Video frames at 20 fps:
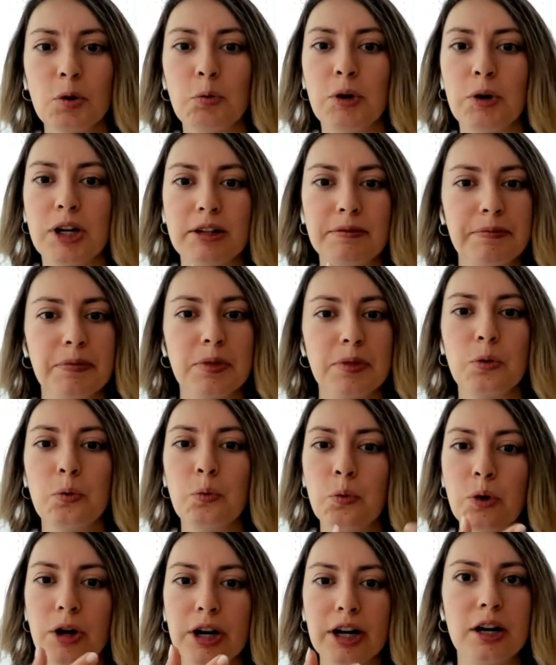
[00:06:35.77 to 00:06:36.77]
well,
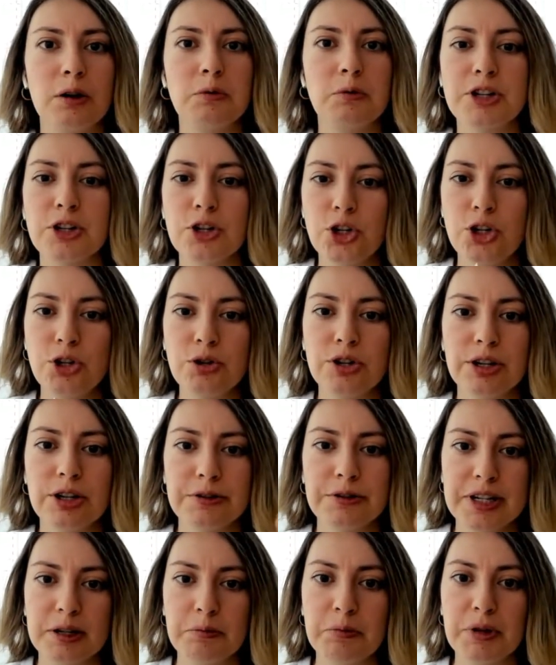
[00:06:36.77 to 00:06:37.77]
working with a tutor
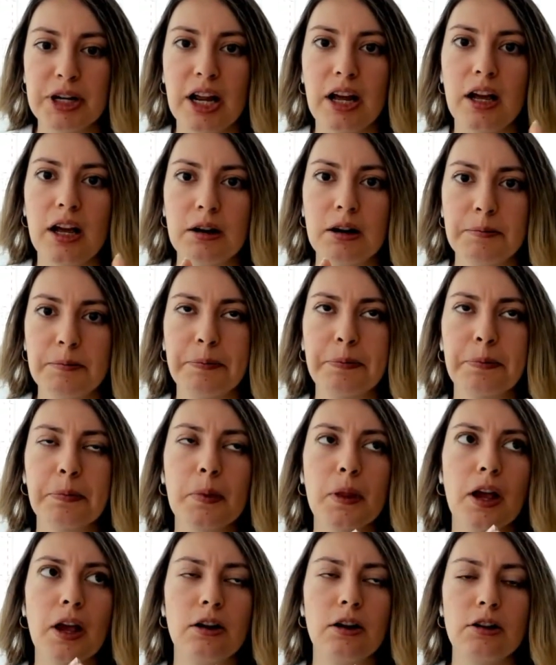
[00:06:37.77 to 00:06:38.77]
or somebody
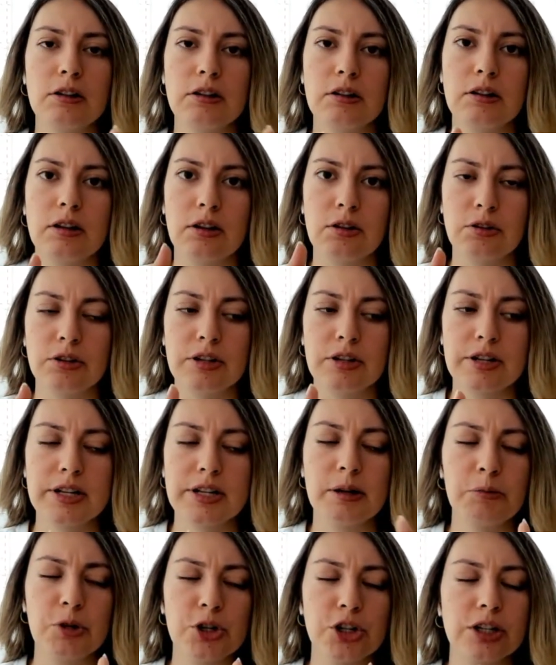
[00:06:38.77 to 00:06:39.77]
on the
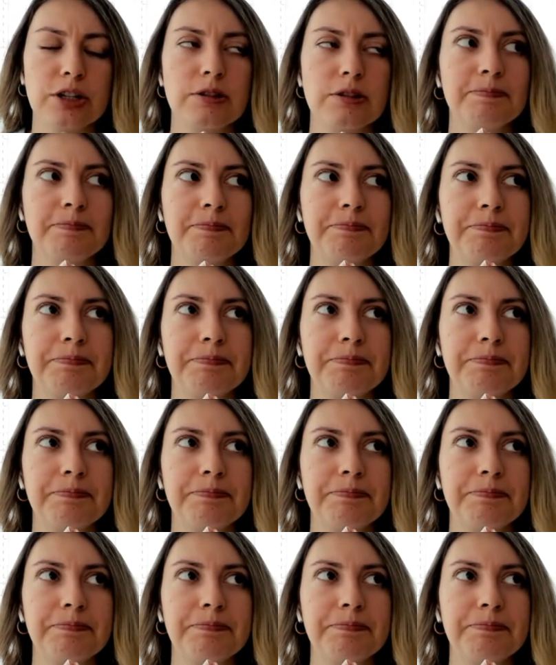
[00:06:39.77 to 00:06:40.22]
subject.